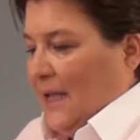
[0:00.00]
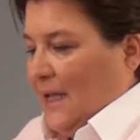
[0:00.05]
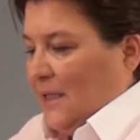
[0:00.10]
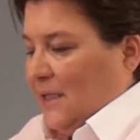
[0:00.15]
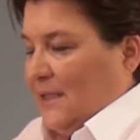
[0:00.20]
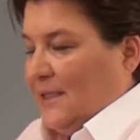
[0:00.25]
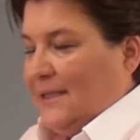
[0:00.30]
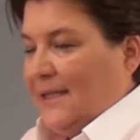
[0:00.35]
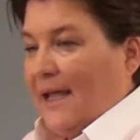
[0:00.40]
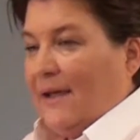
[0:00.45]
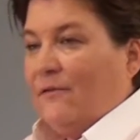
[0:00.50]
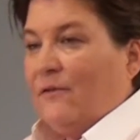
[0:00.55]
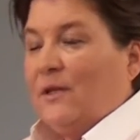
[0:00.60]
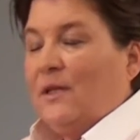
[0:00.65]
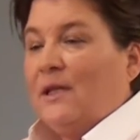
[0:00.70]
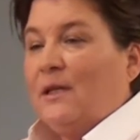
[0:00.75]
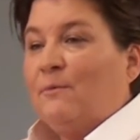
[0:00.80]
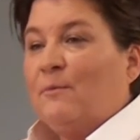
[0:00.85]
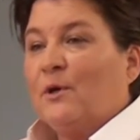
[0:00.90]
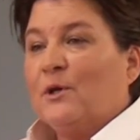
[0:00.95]

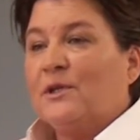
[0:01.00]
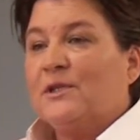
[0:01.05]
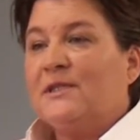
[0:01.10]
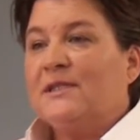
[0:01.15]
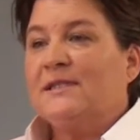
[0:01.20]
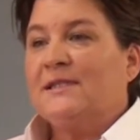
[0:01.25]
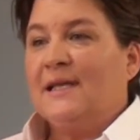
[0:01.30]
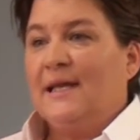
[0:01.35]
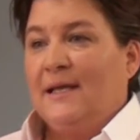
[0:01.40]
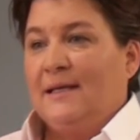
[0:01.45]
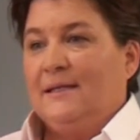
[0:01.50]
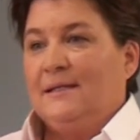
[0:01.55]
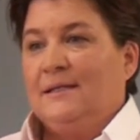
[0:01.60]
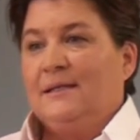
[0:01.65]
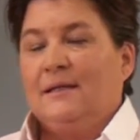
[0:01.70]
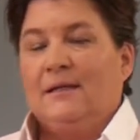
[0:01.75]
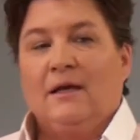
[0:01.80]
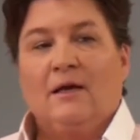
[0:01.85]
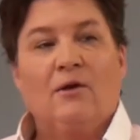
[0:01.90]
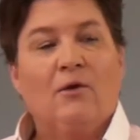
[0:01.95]

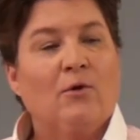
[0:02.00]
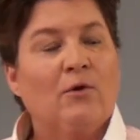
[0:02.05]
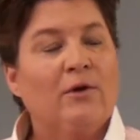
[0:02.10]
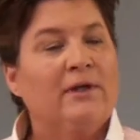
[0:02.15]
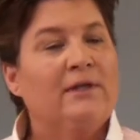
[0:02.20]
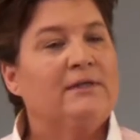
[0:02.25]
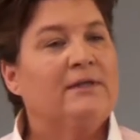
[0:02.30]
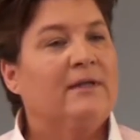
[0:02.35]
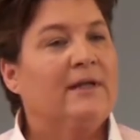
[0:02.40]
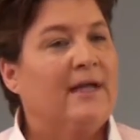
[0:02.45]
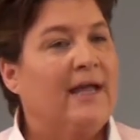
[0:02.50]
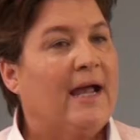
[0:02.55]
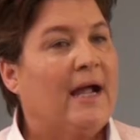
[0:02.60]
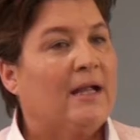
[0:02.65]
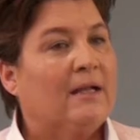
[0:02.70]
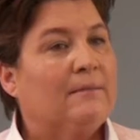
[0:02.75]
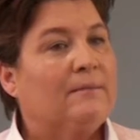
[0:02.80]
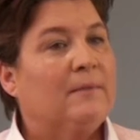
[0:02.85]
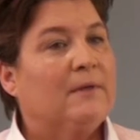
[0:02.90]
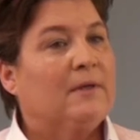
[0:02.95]
70%, according to the
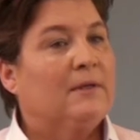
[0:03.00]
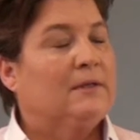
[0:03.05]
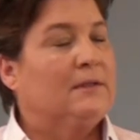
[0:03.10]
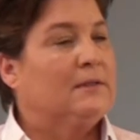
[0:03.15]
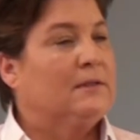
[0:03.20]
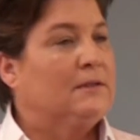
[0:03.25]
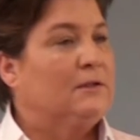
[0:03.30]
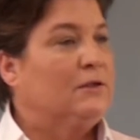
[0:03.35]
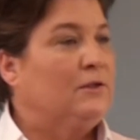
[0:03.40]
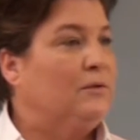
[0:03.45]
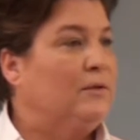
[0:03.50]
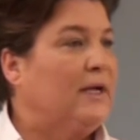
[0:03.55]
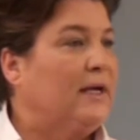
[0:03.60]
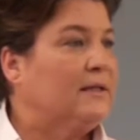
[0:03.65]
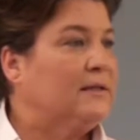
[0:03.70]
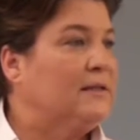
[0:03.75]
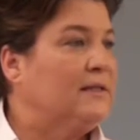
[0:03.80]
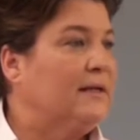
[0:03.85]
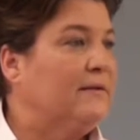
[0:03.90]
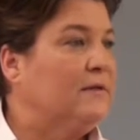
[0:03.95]
Gallup
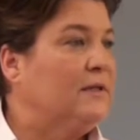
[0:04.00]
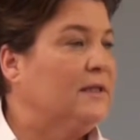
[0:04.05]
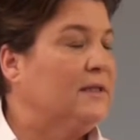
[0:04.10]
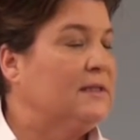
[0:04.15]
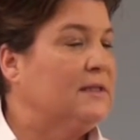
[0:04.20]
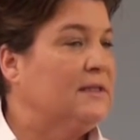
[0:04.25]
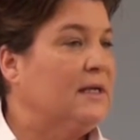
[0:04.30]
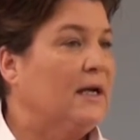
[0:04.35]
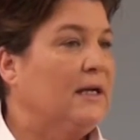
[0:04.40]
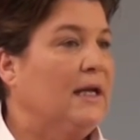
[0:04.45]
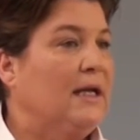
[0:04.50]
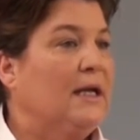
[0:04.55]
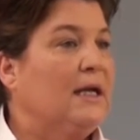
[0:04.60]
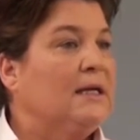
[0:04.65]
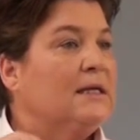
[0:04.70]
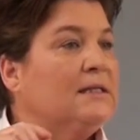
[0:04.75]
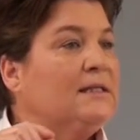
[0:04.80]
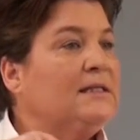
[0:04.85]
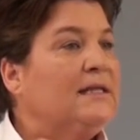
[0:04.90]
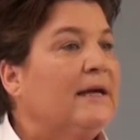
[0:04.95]
2017 study,
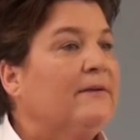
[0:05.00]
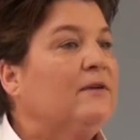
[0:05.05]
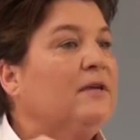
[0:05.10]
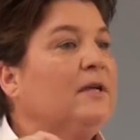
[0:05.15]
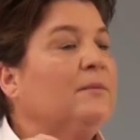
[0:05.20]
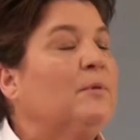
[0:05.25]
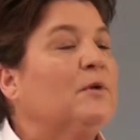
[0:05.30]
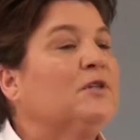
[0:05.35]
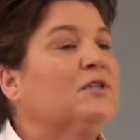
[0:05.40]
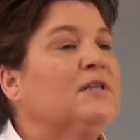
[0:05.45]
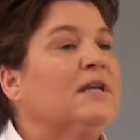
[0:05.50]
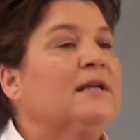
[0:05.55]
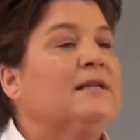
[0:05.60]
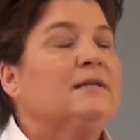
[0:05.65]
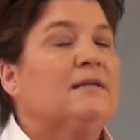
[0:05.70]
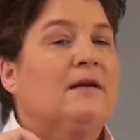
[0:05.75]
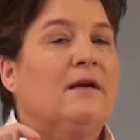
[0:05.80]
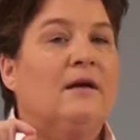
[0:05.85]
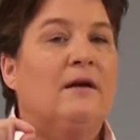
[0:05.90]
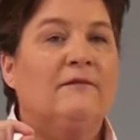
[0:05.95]

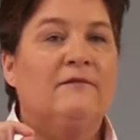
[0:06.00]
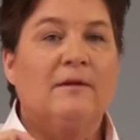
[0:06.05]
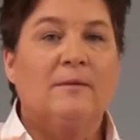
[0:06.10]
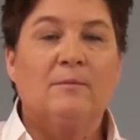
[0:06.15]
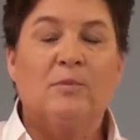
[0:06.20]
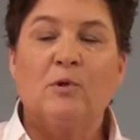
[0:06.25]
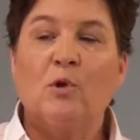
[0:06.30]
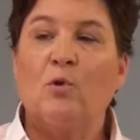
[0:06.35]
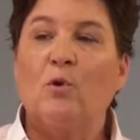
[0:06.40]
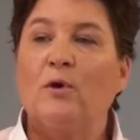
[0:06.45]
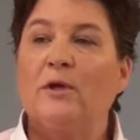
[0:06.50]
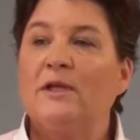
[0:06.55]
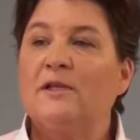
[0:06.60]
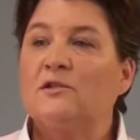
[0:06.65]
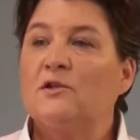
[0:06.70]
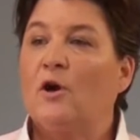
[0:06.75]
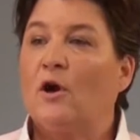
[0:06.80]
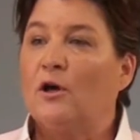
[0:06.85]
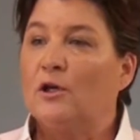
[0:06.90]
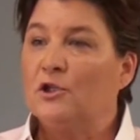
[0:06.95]
70% of
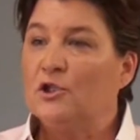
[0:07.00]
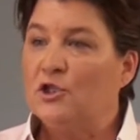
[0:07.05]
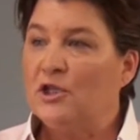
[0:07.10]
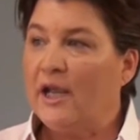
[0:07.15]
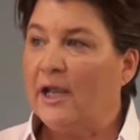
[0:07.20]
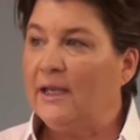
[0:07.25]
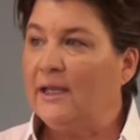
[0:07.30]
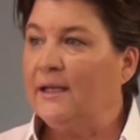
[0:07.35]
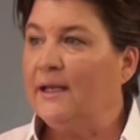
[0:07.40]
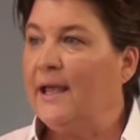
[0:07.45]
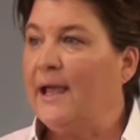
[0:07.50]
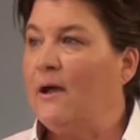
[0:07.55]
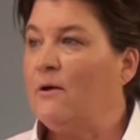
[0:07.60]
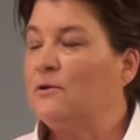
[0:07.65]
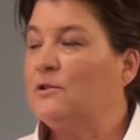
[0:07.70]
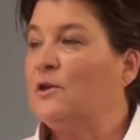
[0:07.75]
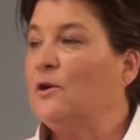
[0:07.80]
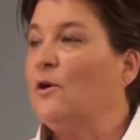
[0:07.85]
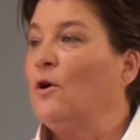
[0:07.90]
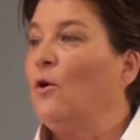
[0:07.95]
employees are checking
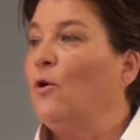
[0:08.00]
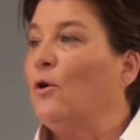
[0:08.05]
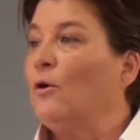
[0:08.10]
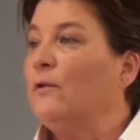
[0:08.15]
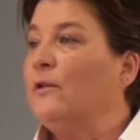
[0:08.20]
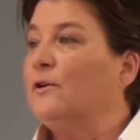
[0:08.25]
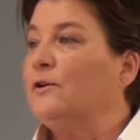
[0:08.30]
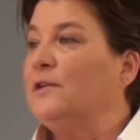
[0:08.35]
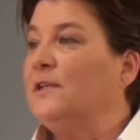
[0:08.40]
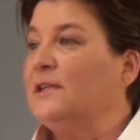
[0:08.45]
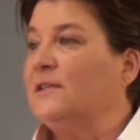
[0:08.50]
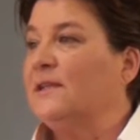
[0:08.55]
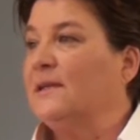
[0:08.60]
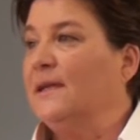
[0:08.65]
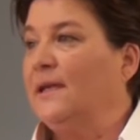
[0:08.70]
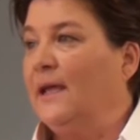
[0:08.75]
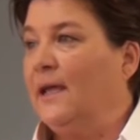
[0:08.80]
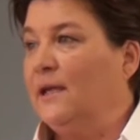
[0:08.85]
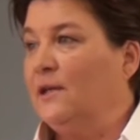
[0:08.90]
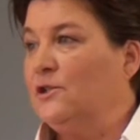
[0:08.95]
out or they're
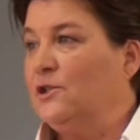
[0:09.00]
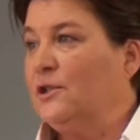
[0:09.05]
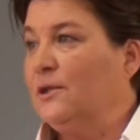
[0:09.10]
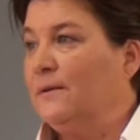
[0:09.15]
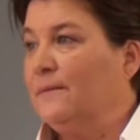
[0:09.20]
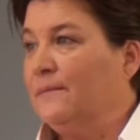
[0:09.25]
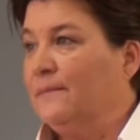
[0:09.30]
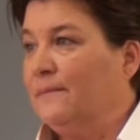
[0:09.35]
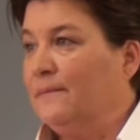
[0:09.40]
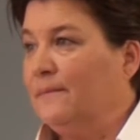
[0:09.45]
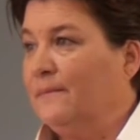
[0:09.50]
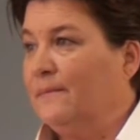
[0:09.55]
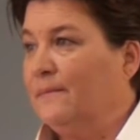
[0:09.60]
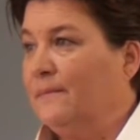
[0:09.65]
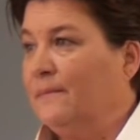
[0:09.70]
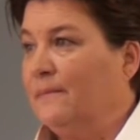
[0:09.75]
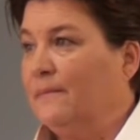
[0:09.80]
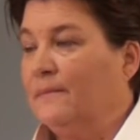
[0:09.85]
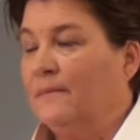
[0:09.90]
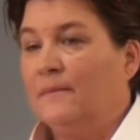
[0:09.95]
disengaged.
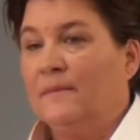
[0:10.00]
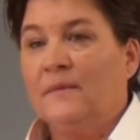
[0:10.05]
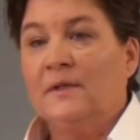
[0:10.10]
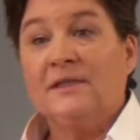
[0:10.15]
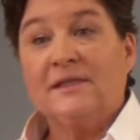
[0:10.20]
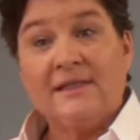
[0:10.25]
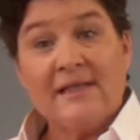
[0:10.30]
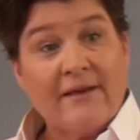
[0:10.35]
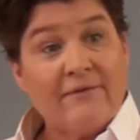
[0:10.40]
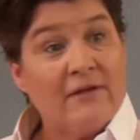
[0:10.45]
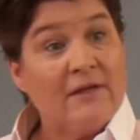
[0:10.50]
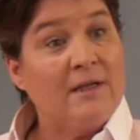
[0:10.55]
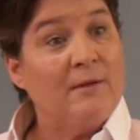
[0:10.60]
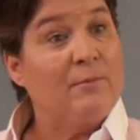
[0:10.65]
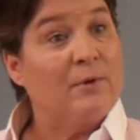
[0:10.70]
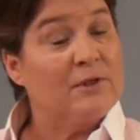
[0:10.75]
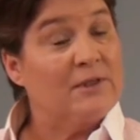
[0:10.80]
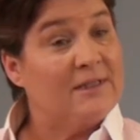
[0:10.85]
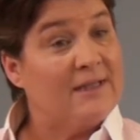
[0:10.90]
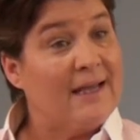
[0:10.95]

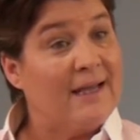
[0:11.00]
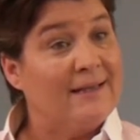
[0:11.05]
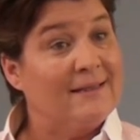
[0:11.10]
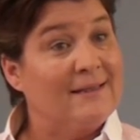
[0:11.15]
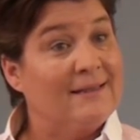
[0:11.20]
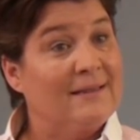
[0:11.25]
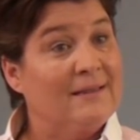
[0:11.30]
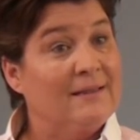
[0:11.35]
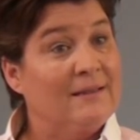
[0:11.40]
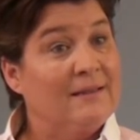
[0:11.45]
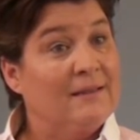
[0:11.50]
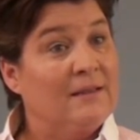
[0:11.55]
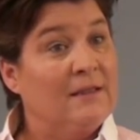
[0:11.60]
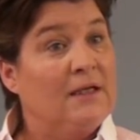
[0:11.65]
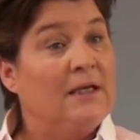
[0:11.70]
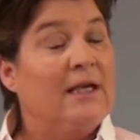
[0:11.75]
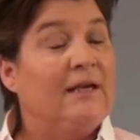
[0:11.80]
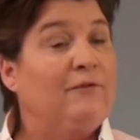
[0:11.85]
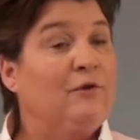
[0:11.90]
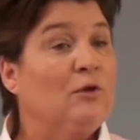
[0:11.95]
70%.
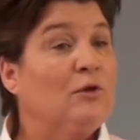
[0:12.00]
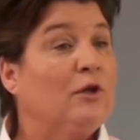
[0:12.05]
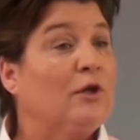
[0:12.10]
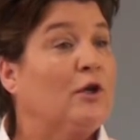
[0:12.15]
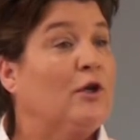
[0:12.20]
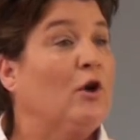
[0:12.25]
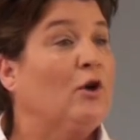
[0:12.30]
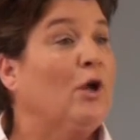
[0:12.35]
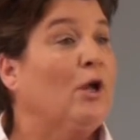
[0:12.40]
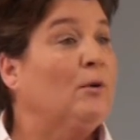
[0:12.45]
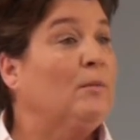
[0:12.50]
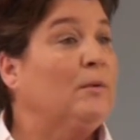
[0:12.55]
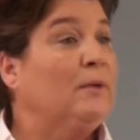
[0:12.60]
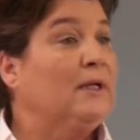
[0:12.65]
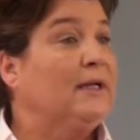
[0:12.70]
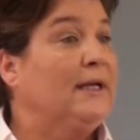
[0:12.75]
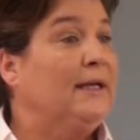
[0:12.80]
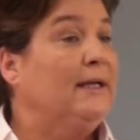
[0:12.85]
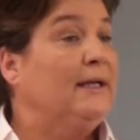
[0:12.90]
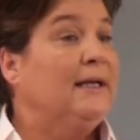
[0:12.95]
If you look
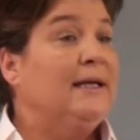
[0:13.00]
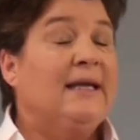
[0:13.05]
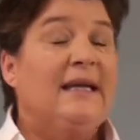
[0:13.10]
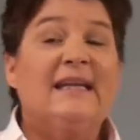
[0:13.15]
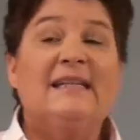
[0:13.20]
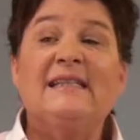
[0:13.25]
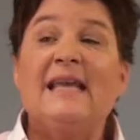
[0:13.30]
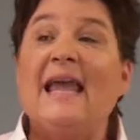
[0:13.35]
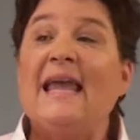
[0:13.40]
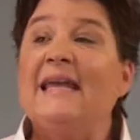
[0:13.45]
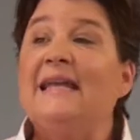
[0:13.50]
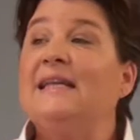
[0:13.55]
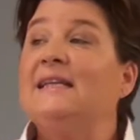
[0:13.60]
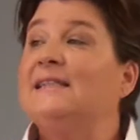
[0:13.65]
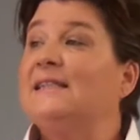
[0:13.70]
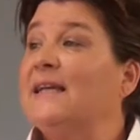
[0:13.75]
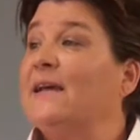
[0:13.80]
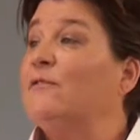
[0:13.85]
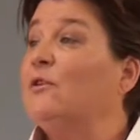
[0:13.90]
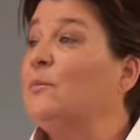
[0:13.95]
globally, it's
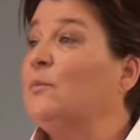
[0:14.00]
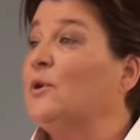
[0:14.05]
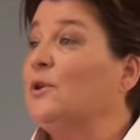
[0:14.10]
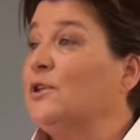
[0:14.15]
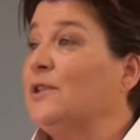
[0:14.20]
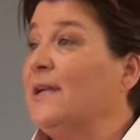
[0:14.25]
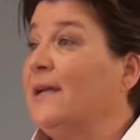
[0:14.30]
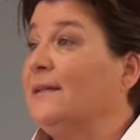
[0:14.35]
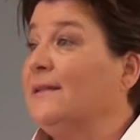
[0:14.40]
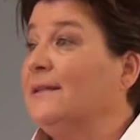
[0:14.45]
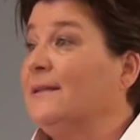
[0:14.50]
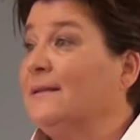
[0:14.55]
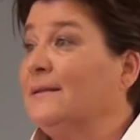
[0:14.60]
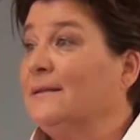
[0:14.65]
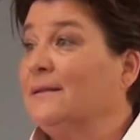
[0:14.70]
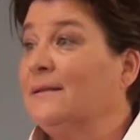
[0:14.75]
87%.